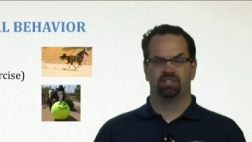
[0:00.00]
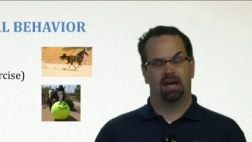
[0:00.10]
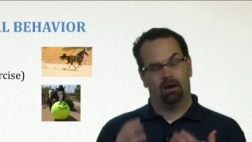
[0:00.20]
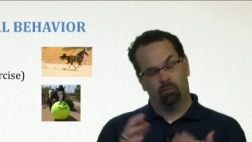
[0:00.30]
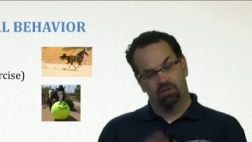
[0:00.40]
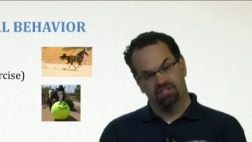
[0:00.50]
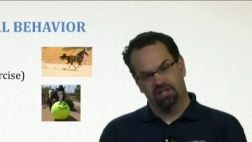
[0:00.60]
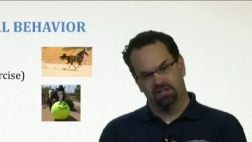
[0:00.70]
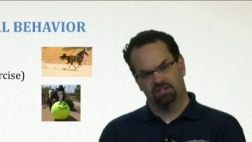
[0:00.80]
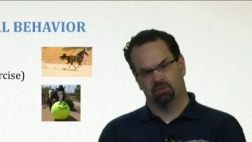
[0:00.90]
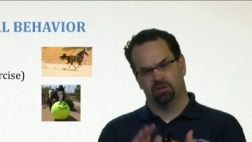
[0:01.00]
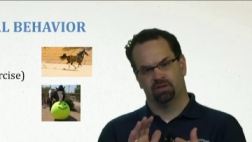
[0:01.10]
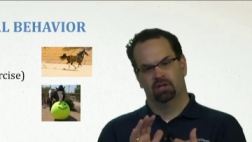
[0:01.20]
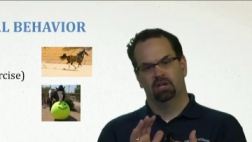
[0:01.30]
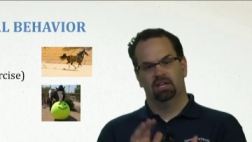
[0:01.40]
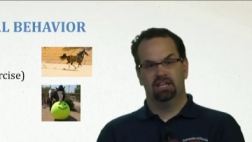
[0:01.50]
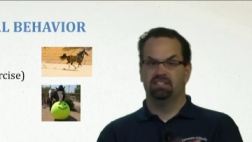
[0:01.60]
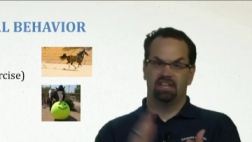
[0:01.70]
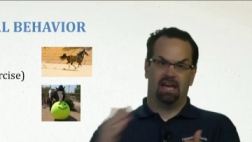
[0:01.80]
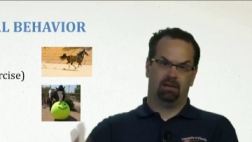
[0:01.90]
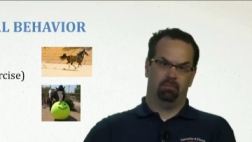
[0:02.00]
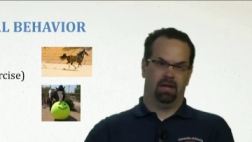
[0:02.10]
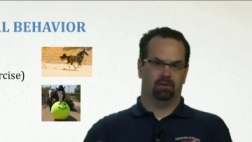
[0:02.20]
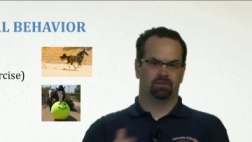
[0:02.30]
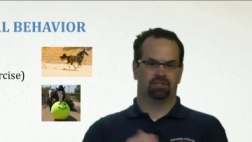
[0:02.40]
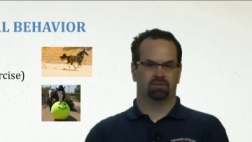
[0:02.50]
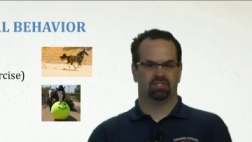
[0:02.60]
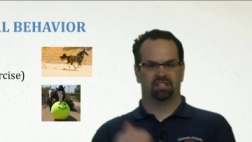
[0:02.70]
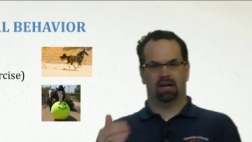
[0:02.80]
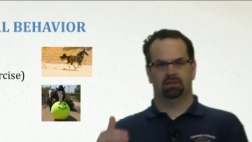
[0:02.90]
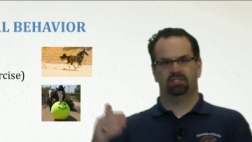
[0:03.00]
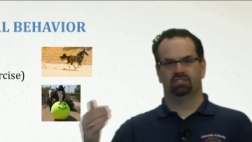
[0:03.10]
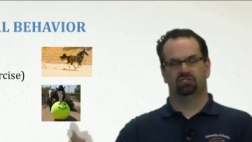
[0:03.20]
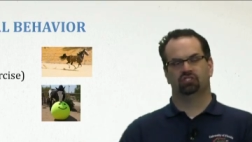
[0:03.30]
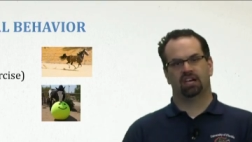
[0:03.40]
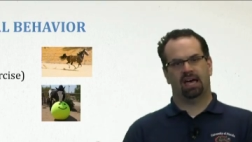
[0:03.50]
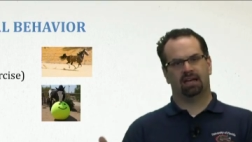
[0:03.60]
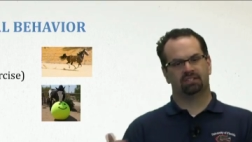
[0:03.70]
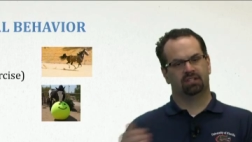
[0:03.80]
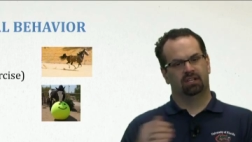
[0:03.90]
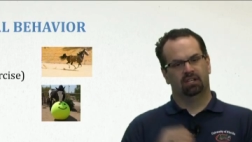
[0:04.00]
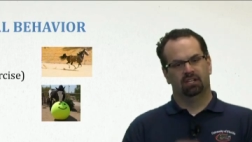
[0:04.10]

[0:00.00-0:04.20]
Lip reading: Now, I will say this with intact males, so stallions and jacks,